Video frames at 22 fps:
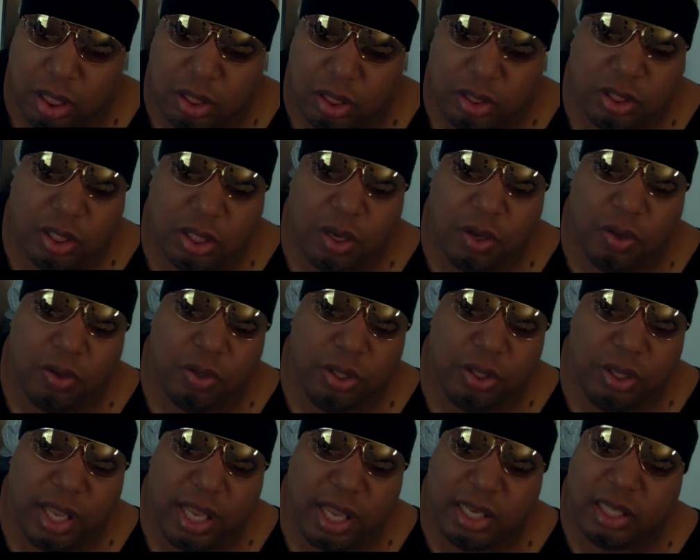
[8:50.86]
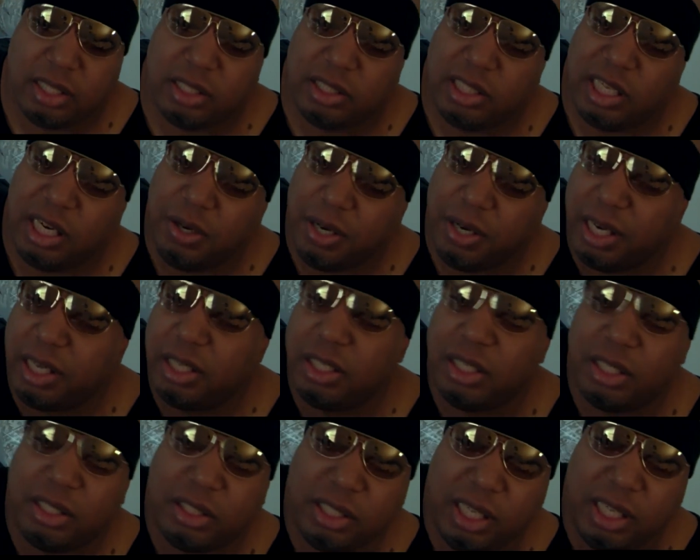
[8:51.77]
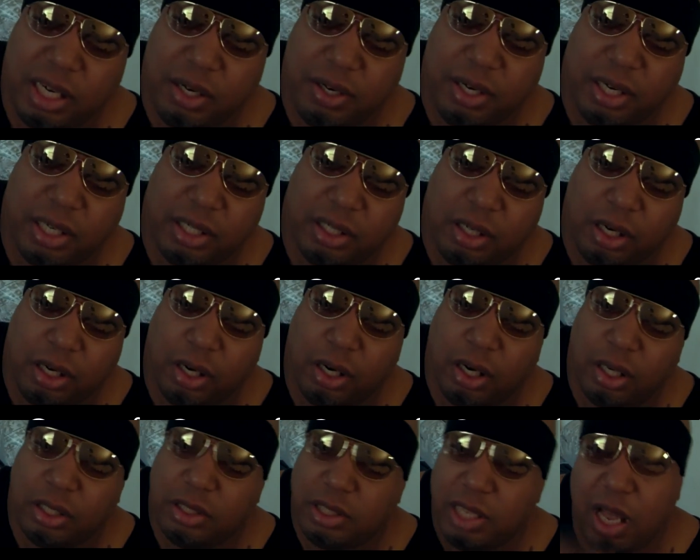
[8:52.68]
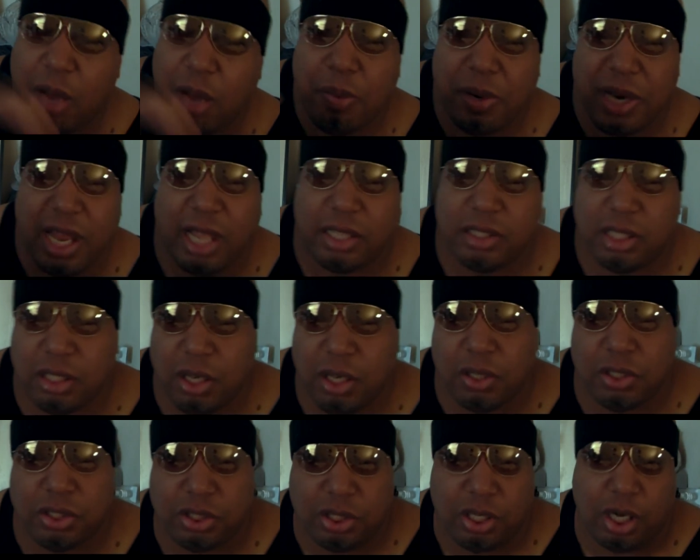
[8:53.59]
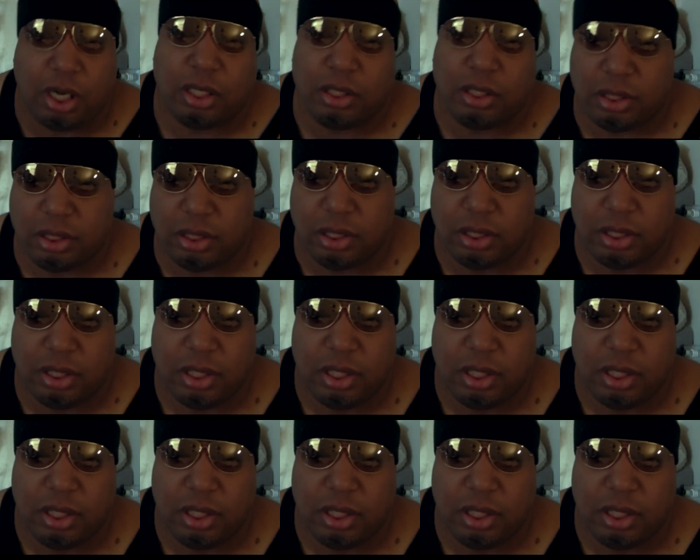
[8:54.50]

So you had the Syrian Kurds helping out the Turkish Kurds.